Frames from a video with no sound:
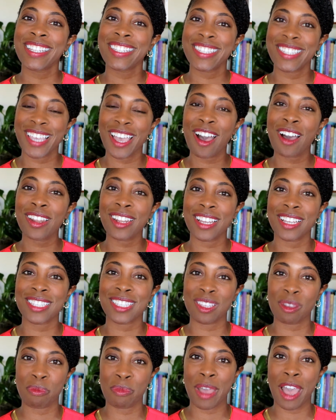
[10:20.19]
tell
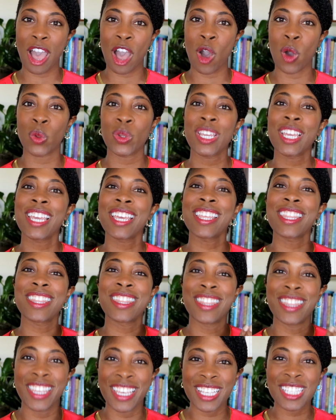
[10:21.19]
us about
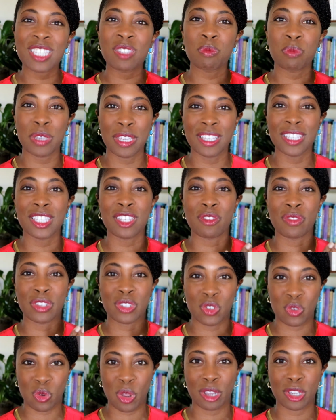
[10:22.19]
this piece of
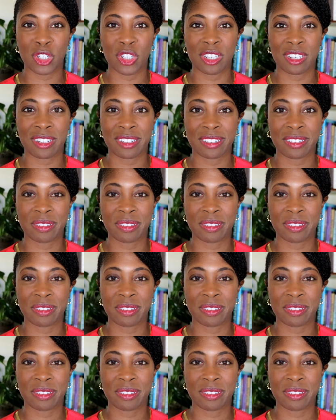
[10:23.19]
instruction?